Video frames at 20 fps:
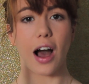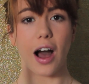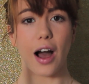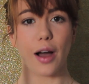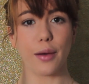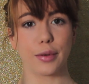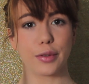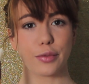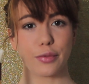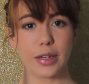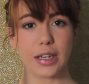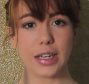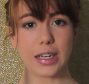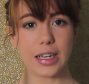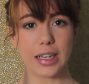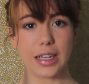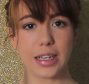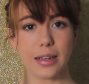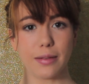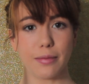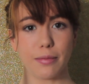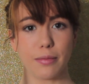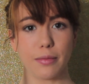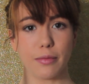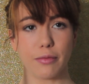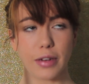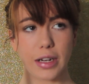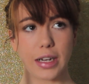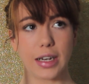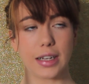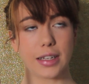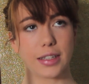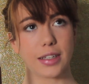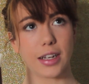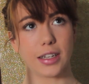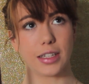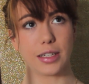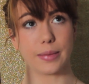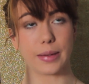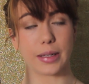I was really
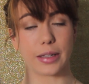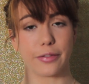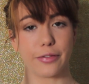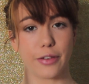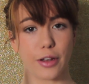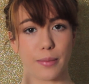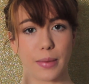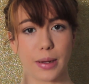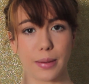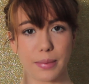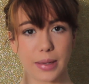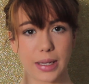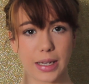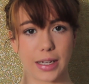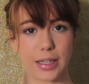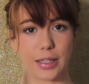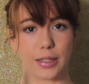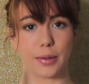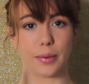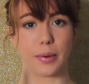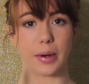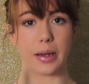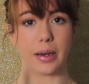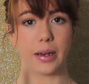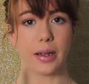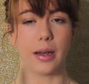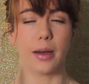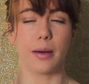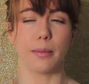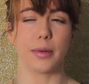excited about the foam applicator one,